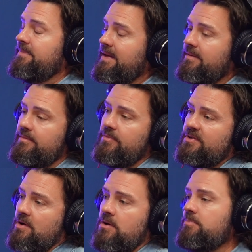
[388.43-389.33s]
it
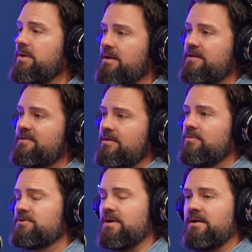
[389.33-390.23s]
was all because they
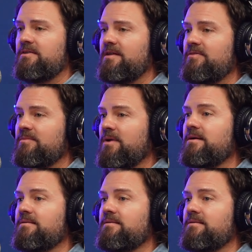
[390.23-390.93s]
were trying to save some money.